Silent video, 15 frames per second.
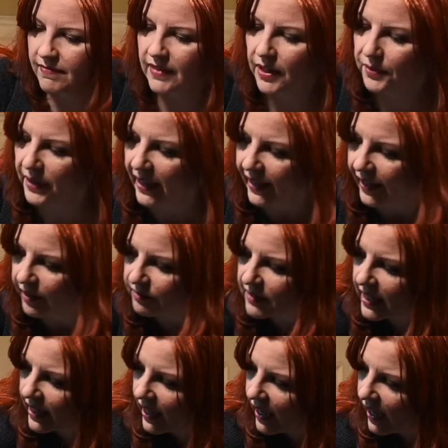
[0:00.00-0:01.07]
Okay,
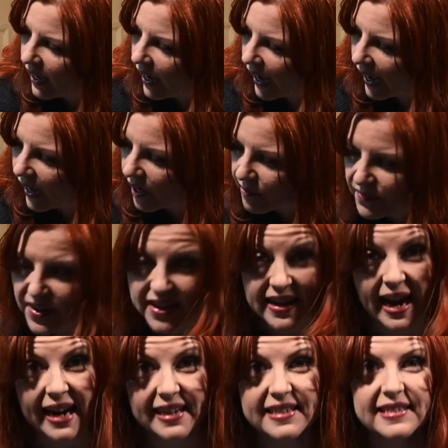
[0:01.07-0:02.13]
the
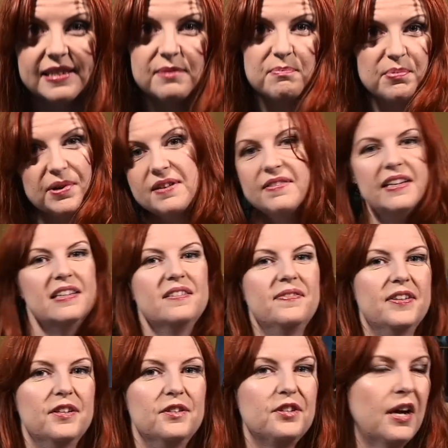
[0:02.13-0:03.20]
next previous
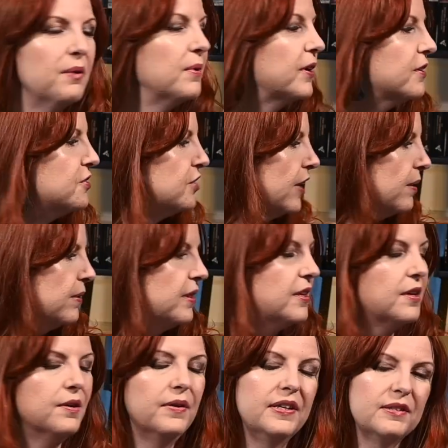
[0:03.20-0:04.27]
finish I want to share with
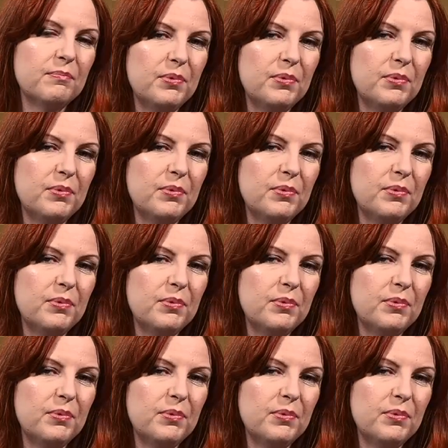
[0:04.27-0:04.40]
you is a